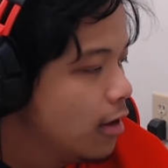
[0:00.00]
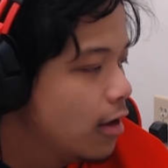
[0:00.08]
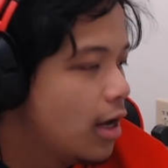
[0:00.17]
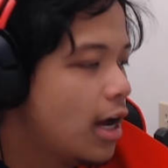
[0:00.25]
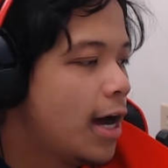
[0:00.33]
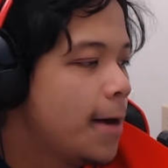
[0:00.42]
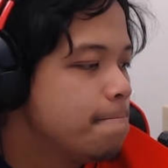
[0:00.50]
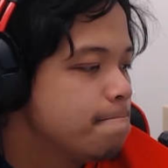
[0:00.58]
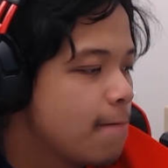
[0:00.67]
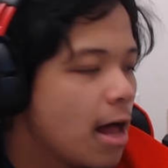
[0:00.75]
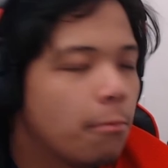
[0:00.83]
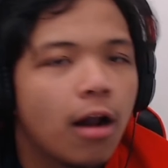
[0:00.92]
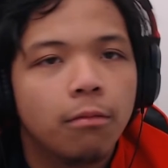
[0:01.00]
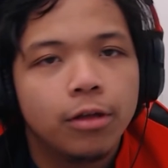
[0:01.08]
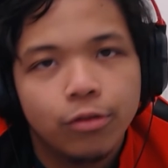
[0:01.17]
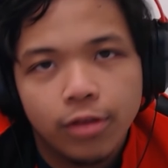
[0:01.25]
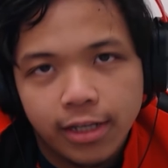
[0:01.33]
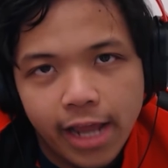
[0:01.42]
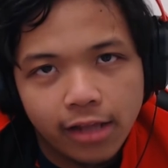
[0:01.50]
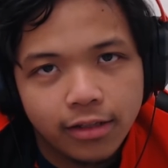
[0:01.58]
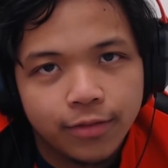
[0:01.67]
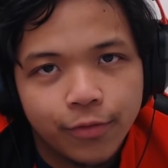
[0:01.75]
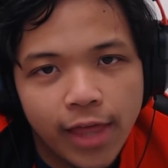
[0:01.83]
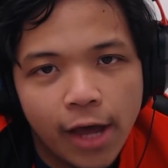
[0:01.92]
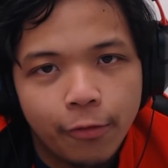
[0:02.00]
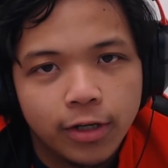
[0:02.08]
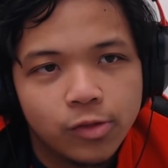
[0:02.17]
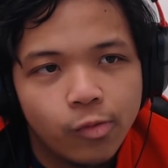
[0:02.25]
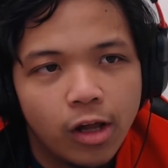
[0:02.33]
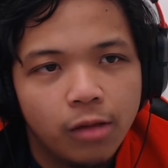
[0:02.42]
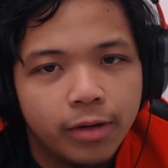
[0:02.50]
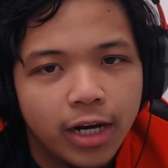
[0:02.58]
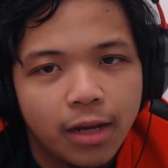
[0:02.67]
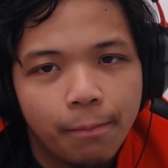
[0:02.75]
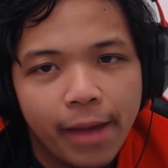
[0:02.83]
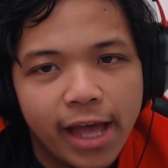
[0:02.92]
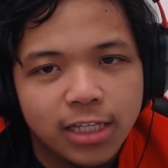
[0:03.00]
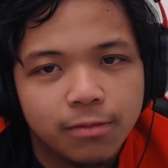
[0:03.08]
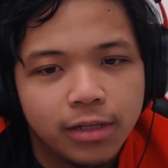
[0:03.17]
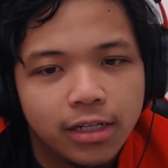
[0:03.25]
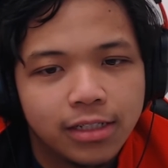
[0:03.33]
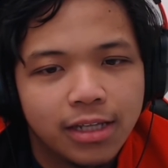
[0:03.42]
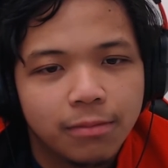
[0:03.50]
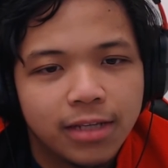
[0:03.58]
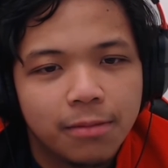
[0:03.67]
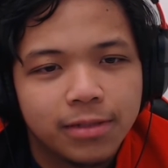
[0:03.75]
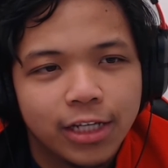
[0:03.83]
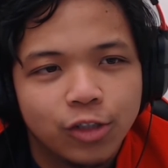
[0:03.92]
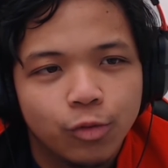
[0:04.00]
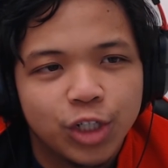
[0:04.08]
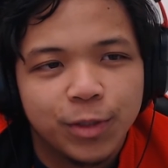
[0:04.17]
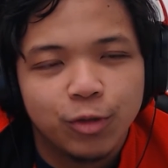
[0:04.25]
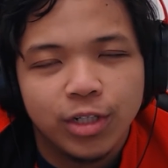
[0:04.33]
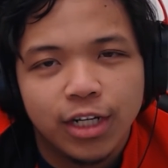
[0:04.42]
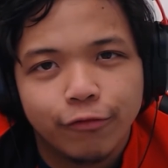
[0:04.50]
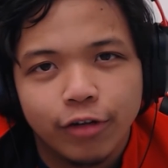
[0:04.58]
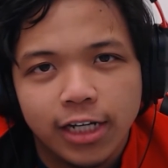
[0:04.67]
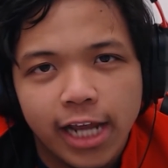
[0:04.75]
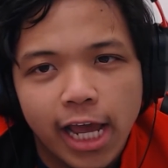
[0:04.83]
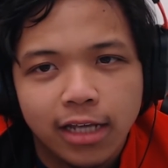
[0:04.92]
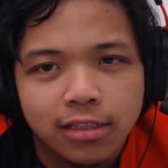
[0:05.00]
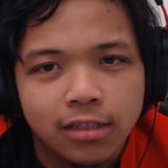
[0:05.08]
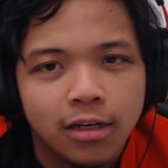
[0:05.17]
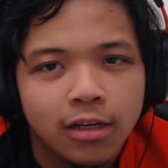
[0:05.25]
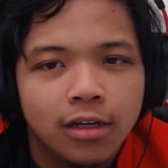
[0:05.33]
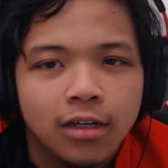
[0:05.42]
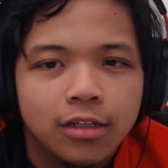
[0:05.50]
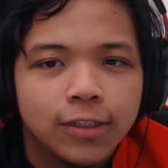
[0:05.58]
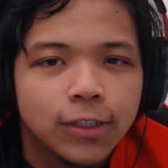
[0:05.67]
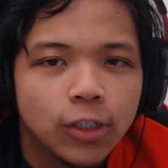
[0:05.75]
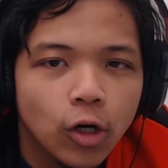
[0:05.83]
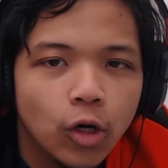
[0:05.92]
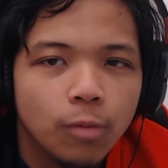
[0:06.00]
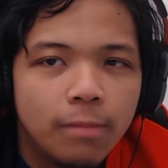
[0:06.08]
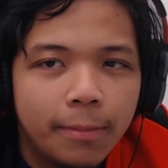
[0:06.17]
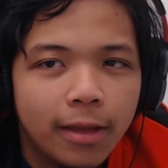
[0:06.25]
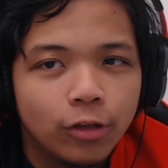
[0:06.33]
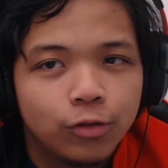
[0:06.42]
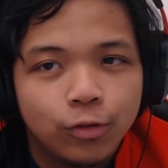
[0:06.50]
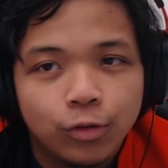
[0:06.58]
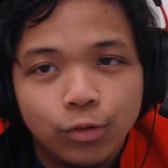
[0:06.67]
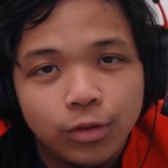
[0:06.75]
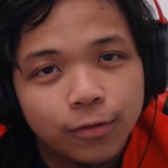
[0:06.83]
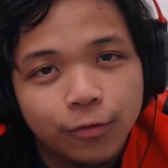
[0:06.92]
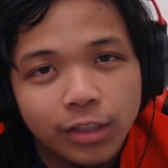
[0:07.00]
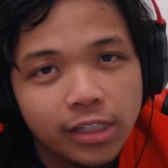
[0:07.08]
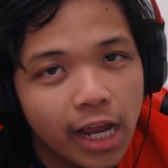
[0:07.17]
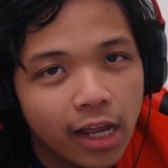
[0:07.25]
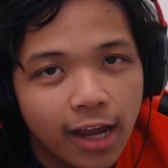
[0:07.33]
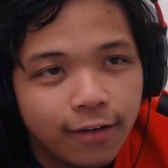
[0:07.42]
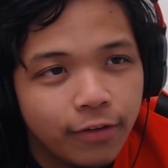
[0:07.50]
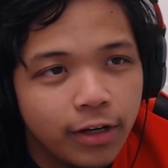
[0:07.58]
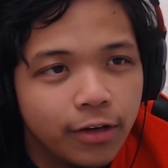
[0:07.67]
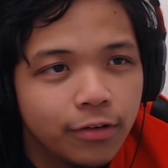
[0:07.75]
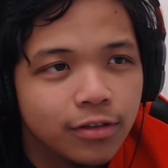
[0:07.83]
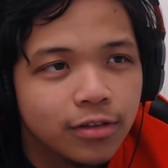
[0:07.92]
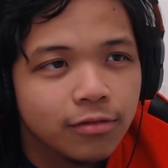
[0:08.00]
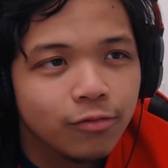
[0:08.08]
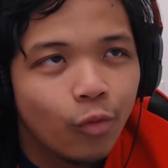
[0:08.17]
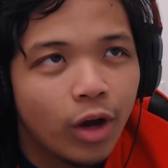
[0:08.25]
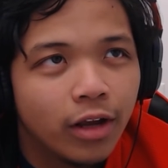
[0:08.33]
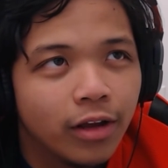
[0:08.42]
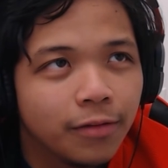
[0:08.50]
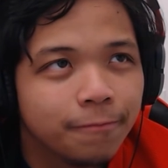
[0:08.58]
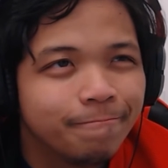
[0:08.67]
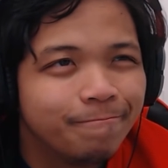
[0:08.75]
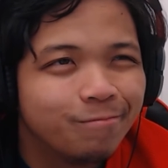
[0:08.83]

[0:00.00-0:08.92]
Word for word: Um, I'll probably do the deck list for that one as well, but it depends because sometimes I switch between different decks. So maybe I'll do two different deck guide videos. One,